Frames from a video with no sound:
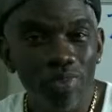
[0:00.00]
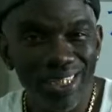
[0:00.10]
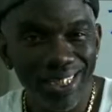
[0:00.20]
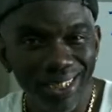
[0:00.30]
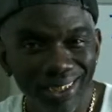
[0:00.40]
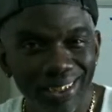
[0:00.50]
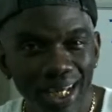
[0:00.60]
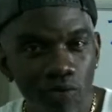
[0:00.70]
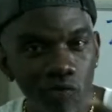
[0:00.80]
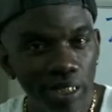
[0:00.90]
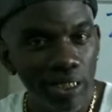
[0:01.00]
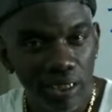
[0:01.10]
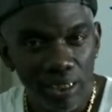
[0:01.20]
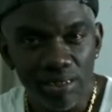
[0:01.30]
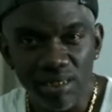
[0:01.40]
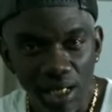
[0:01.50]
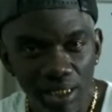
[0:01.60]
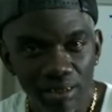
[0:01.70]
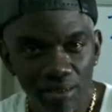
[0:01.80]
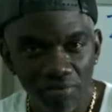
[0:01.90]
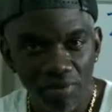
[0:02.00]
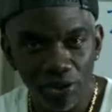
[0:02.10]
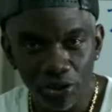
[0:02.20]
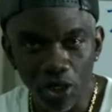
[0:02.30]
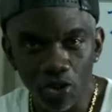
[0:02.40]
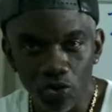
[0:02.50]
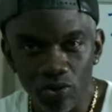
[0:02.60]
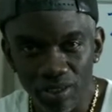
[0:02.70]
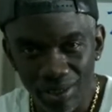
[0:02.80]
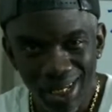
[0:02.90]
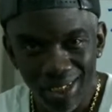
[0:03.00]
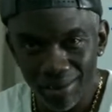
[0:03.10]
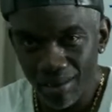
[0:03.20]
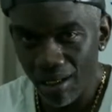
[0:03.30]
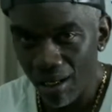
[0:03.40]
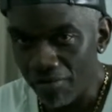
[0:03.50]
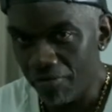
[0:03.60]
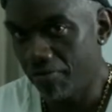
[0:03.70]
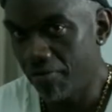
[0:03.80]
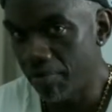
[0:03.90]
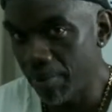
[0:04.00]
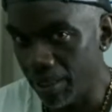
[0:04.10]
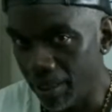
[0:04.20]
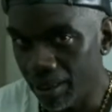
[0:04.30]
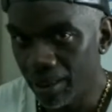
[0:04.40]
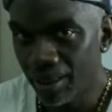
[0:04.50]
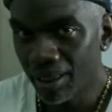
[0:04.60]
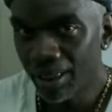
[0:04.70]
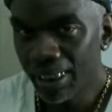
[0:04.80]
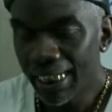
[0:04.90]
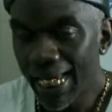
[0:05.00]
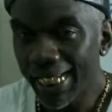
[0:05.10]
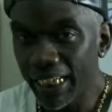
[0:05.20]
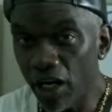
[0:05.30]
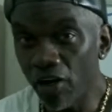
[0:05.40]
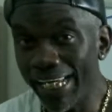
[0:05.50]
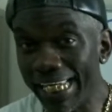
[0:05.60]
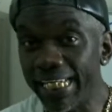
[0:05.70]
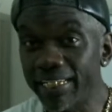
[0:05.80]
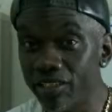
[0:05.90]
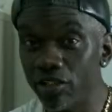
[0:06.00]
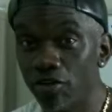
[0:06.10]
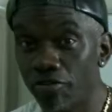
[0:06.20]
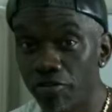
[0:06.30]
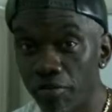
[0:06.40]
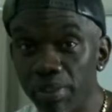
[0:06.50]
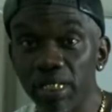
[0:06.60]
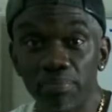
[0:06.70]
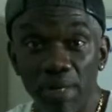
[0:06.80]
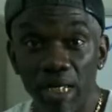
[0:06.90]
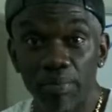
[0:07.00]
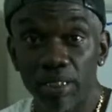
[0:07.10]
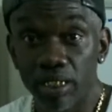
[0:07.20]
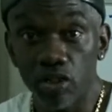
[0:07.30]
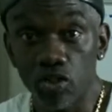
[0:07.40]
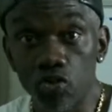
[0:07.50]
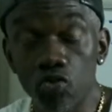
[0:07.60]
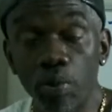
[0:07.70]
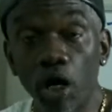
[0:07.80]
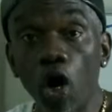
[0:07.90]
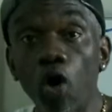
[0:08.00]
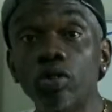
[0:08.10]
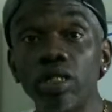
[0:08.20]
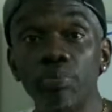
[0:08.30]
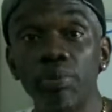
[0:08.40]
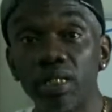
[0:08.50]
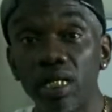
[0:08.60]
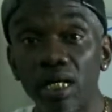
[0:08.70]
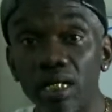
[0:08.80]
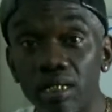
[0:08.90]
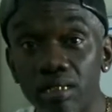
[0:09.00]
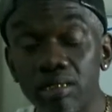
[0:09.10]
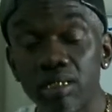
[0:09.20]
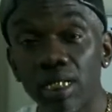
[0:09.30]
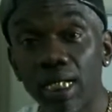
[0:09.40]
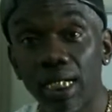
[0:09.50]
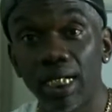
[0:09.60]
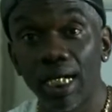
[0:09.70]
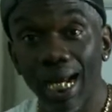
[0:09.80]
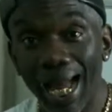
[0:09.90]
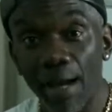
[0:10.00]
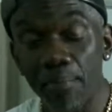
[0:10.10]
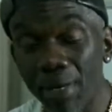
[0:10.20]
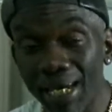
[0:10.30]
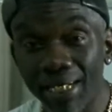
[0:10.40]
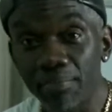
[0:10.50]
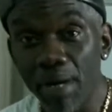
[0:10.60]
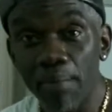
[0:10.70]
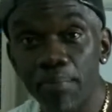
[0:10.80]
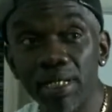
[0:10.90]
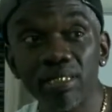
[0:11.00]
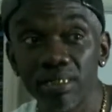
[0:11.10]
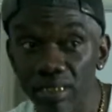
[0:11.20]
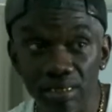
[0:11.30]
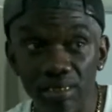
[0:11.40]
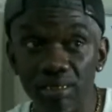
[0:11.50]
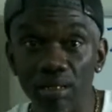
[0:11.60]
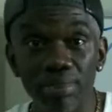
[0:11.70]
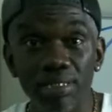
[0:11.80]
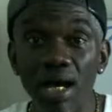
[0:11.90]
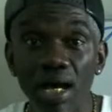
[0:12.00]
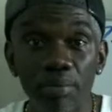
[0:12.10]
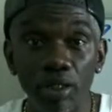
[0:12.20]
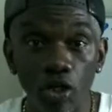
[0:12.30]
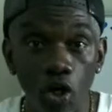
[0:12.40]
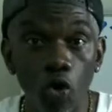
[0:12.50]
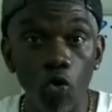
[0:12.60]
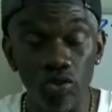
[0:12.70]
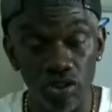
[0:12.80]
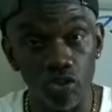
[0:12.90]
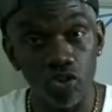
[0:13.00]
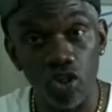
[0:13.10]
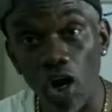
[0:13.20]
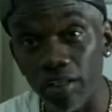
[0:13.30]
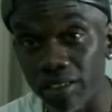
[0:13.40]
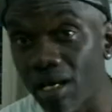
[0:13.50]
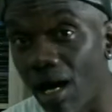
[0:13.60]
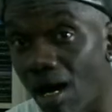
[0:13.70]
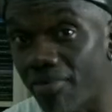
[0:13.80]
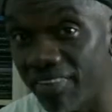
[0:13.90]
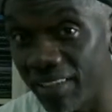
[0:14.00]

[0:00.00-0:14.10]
think that reading these scientific journals is not tough for me. Like they're easier for me maybe than you, but only because I made it my business some time ago to start toughing